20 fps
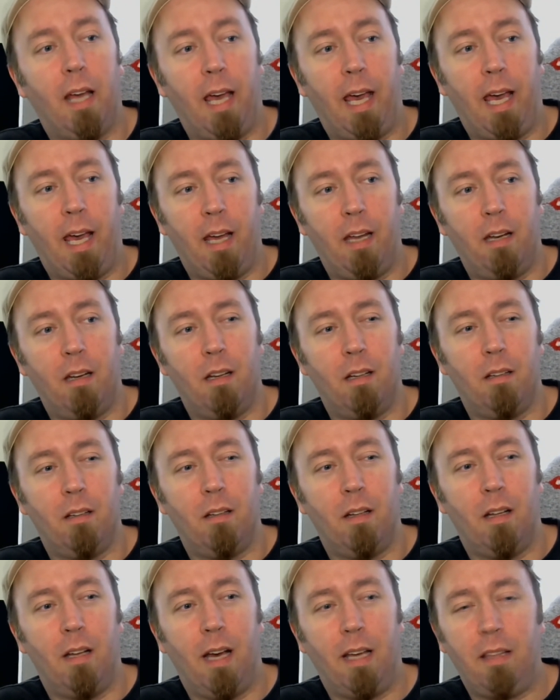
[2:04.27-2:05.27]
And
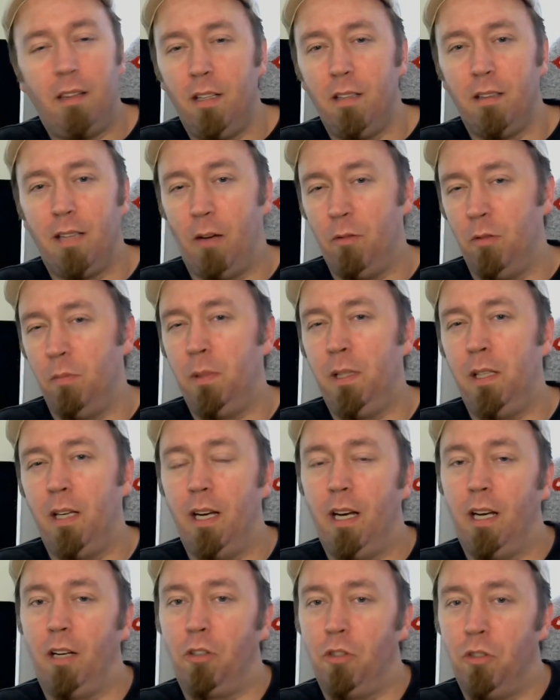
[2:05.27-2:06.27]
I think that would be
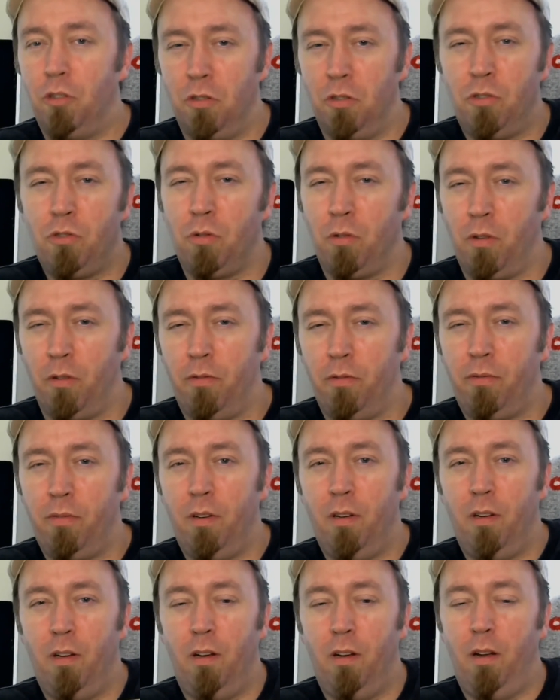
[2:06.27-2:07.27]
a good sort of
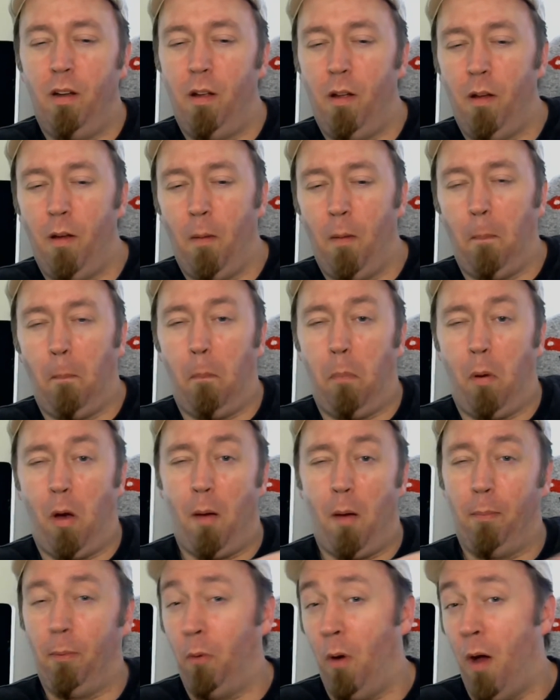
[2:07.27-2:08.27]

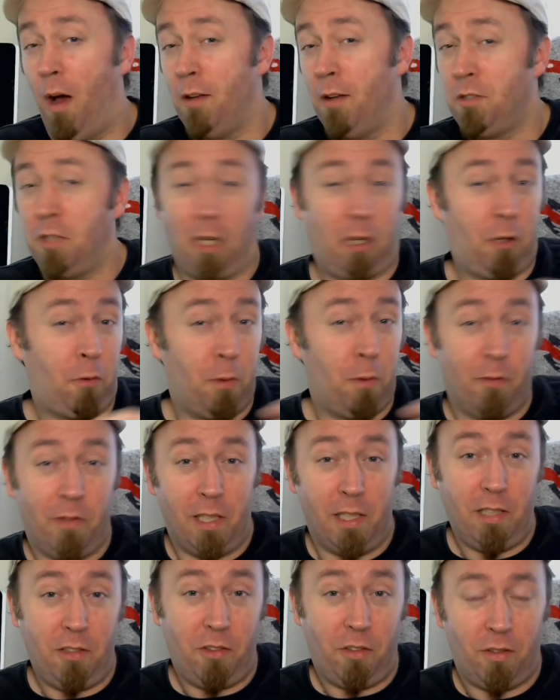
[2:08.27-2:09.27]
Bob Ross
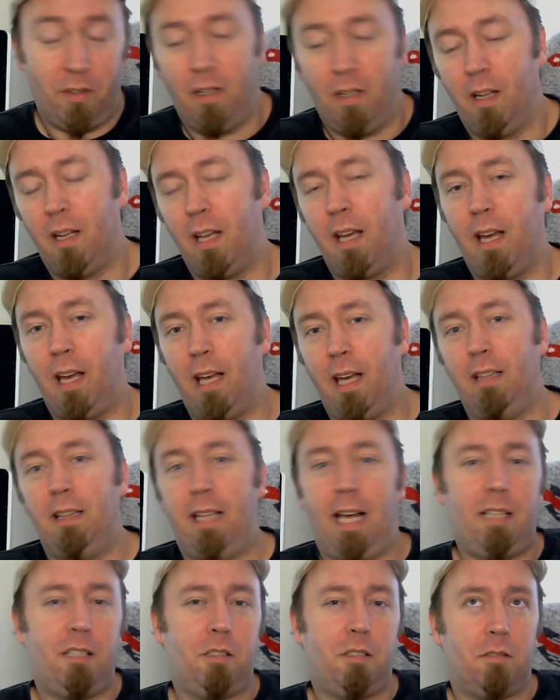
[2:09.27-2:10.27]
equivalent. And
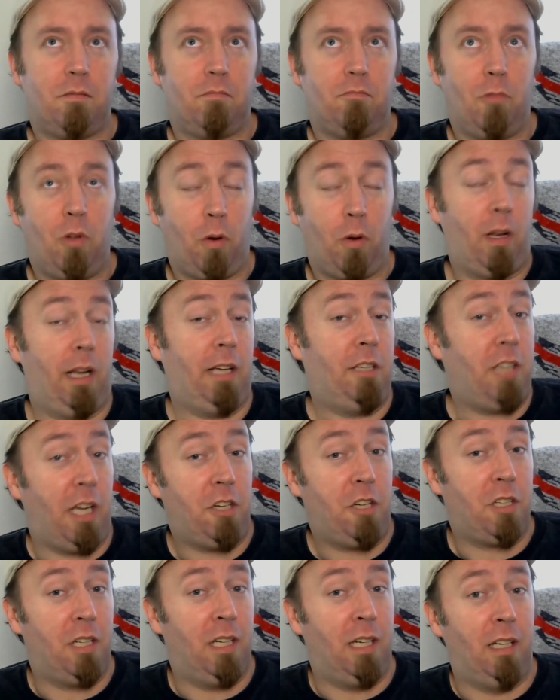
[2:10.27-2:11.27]
that's
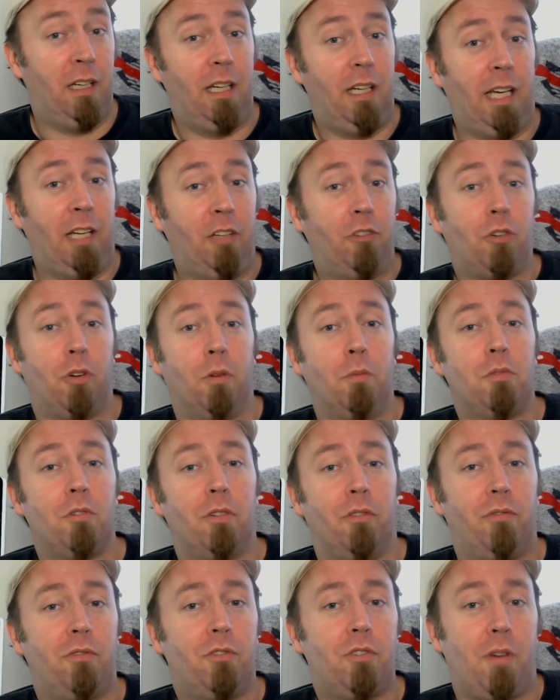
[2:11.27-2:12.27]
localization in terms
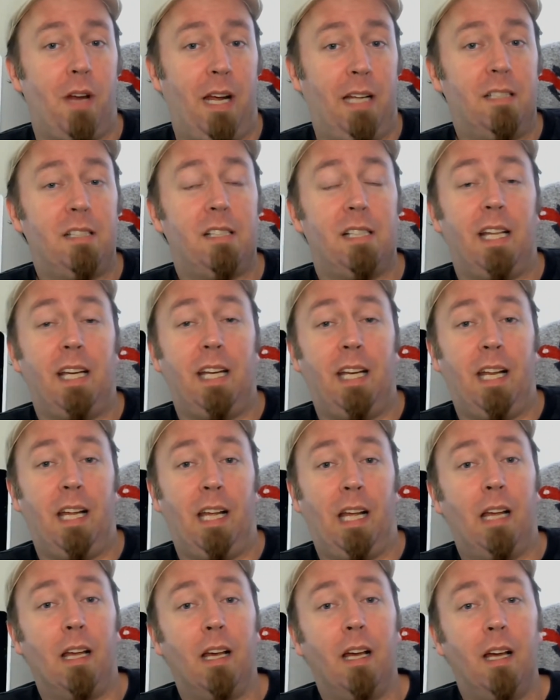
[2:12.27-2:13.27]
of
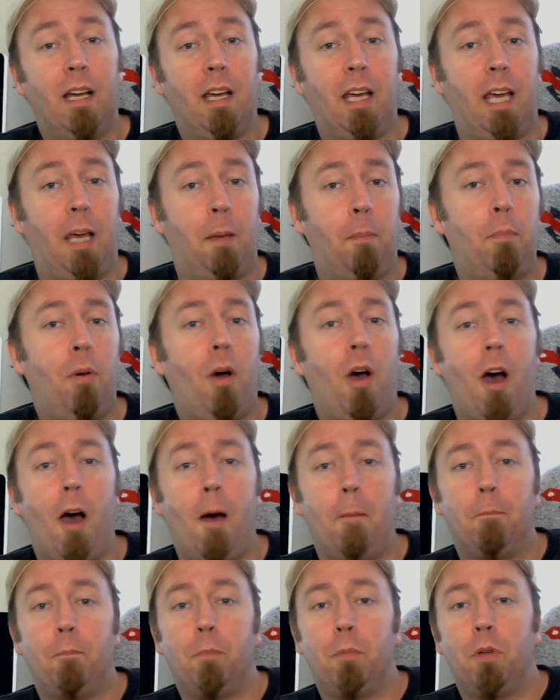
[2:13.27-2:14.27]
translating a
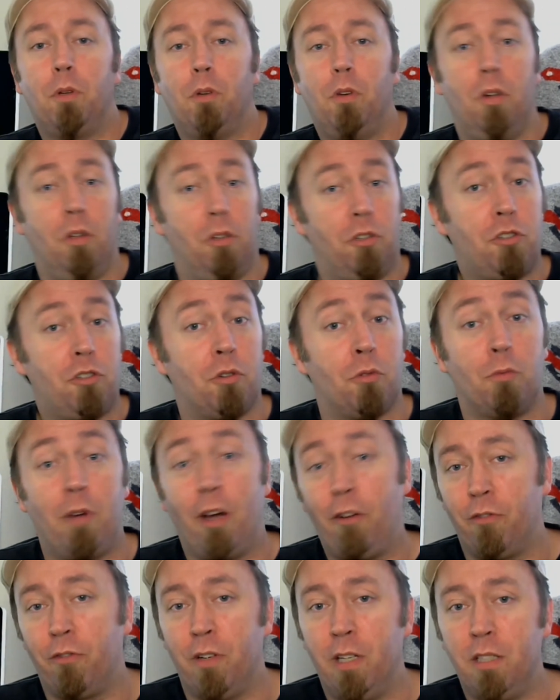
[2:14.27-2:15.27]
pop culture
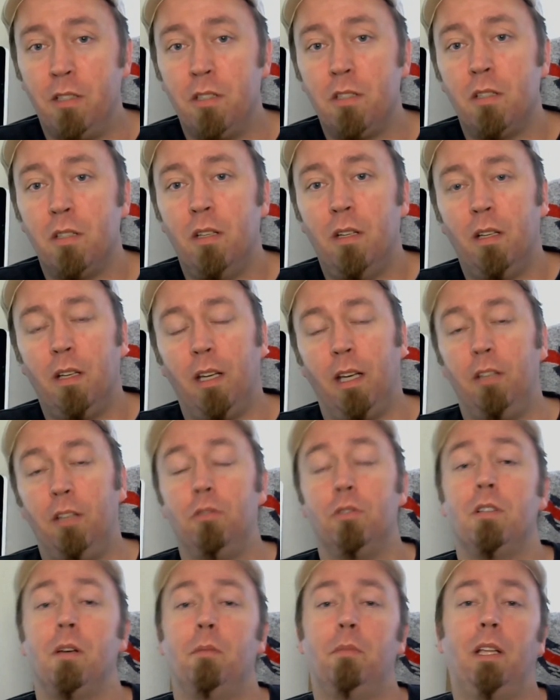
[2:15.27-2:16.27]
reference
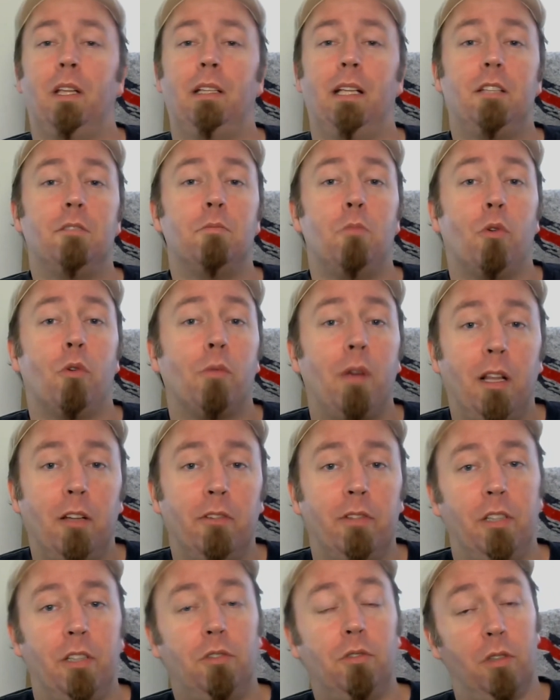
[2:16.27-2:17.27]
into something that's more
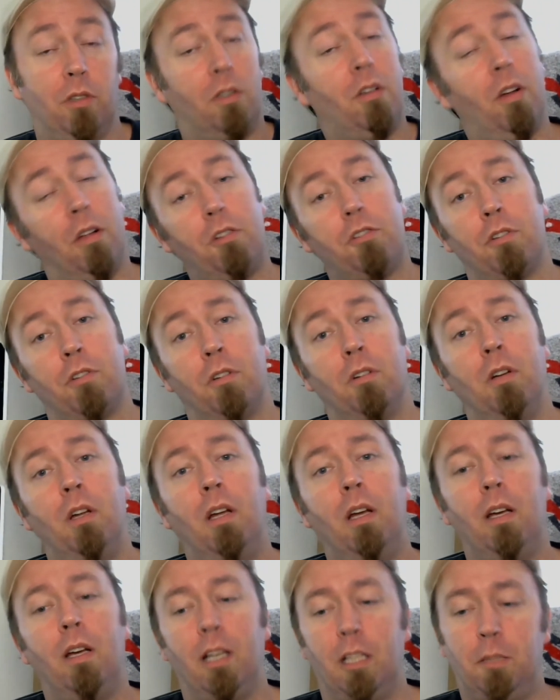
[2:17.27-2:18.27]
relevant to the culture
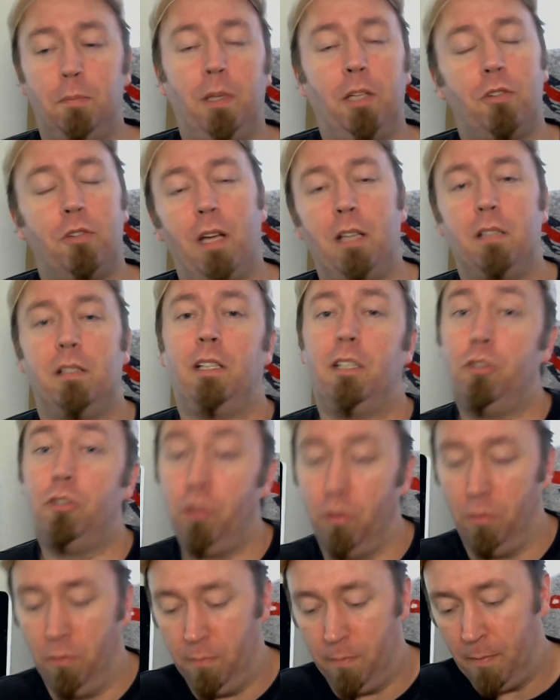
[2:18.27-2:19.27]
it's being translated
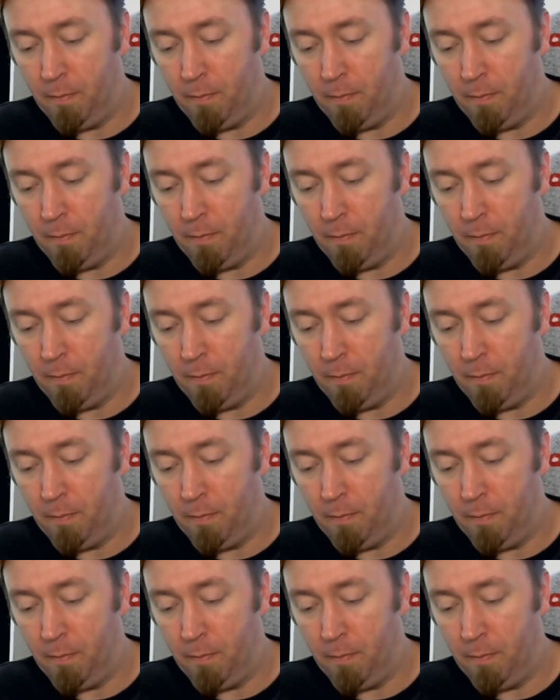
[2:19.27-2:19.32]
to.